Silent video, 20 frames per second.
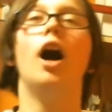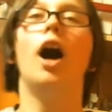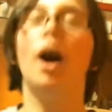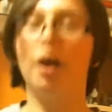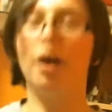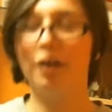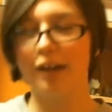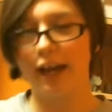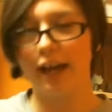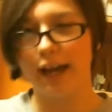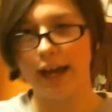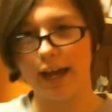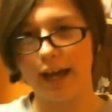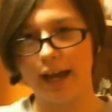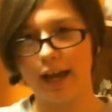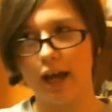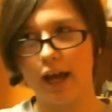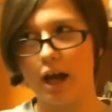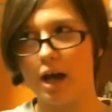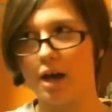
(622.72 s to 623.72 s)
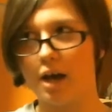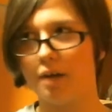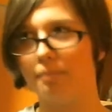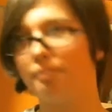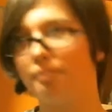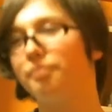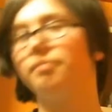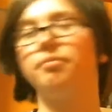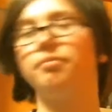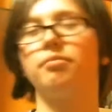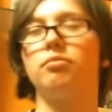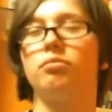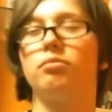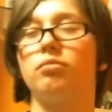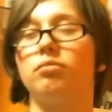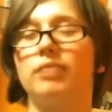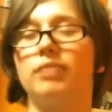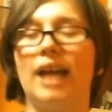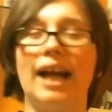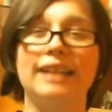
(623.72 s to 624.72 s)
okay,
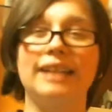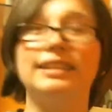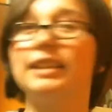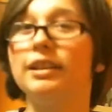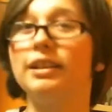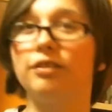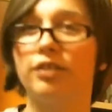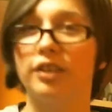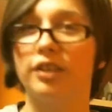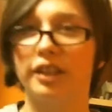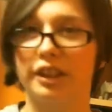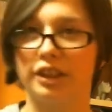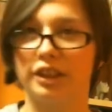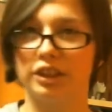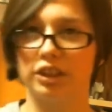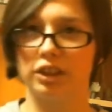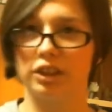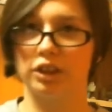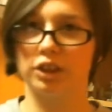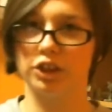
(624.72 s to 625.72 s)
that's it for this